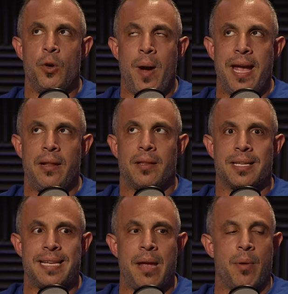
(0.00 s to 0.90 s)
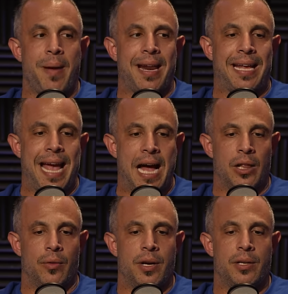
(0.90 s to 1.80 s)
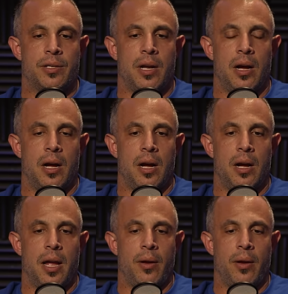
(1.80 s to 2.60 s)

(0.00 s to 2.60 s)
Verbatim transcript: you ate the same amount of calories uh,